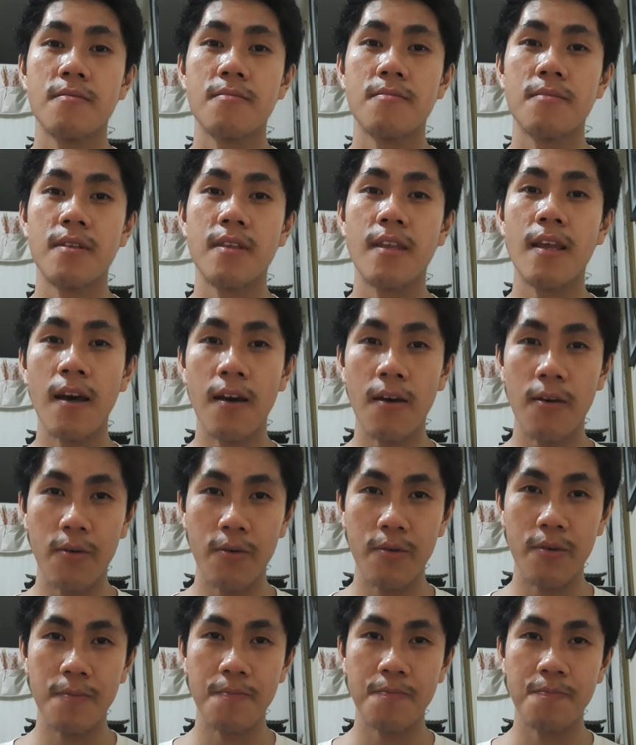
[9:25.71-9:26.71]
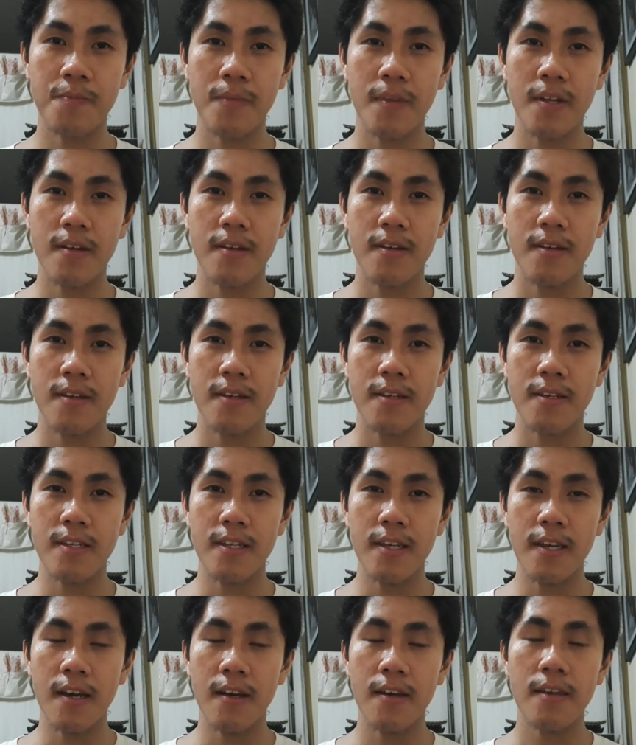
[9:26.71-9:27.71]
But now,
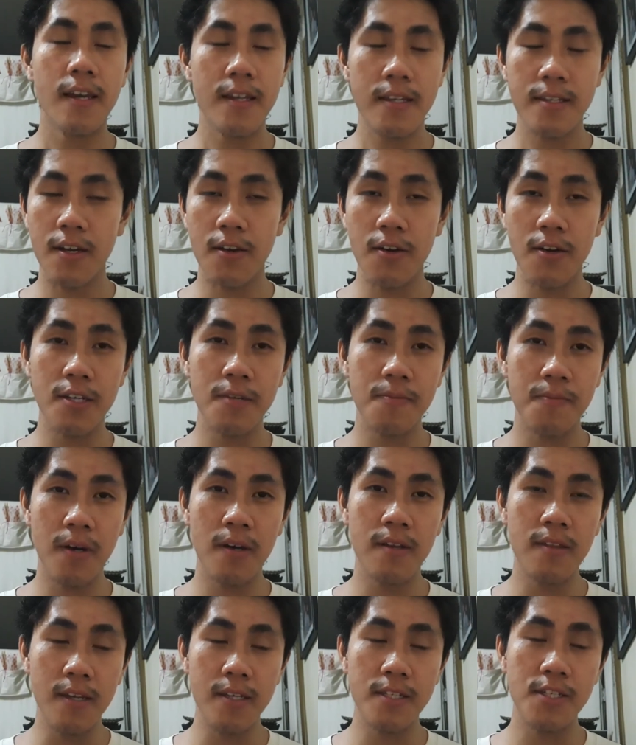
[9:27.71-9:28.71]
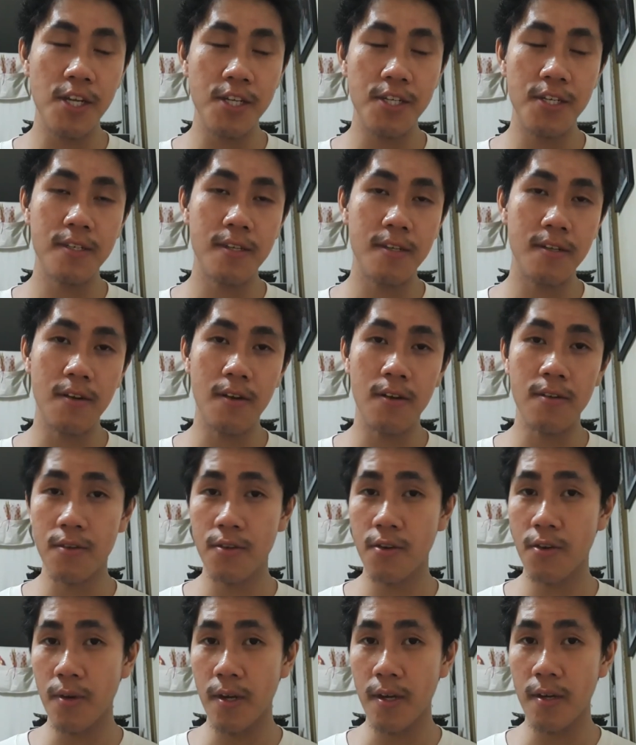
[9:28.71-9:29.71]
uh, yes, the correspond the exchange is still
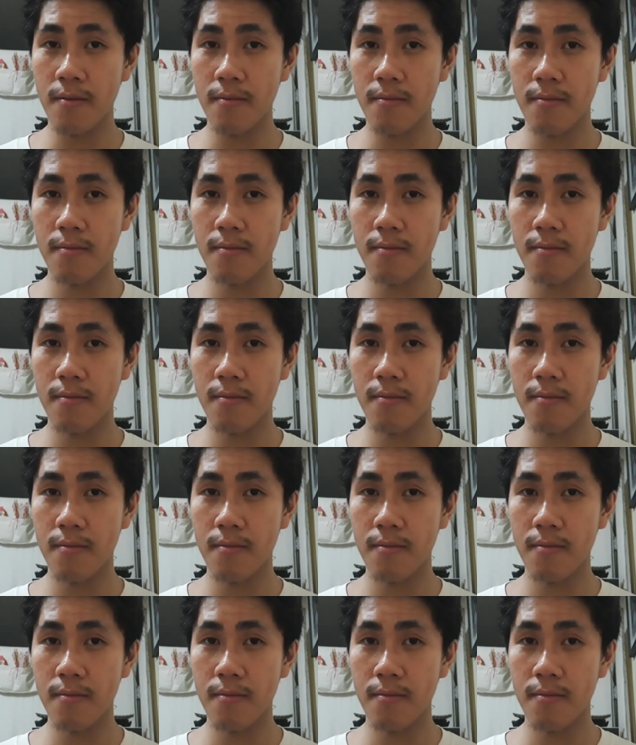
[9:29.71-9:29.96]
ongoing,